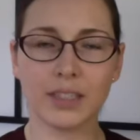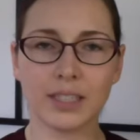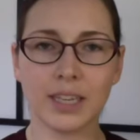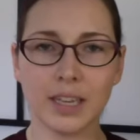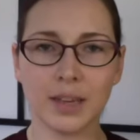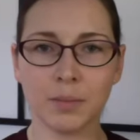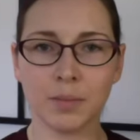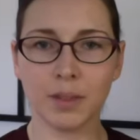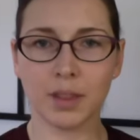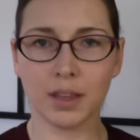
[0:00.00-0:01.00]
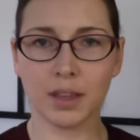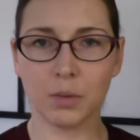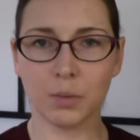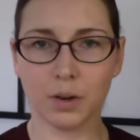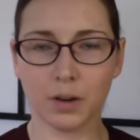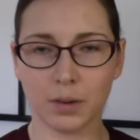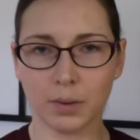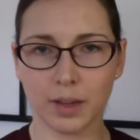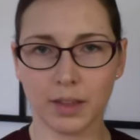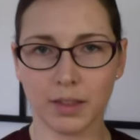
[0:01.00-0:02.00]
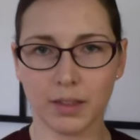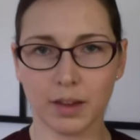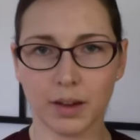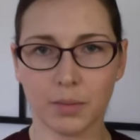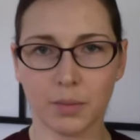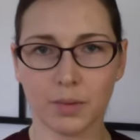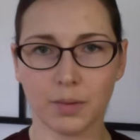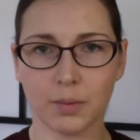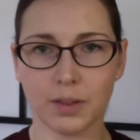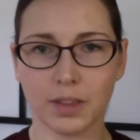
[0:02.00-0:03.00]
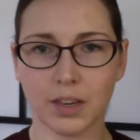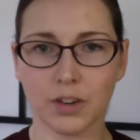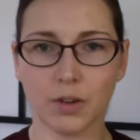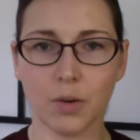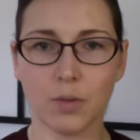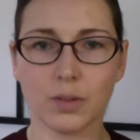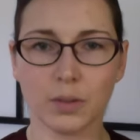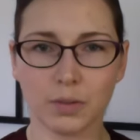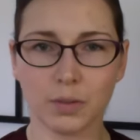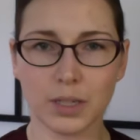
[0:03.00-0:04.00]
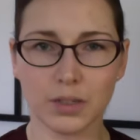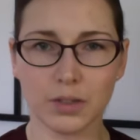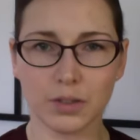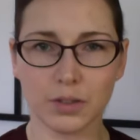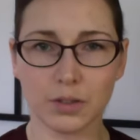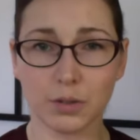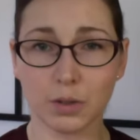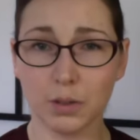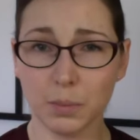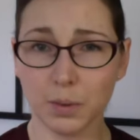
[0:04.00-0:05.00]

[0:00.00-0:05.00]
team that you work with uh, within your own sort of research group?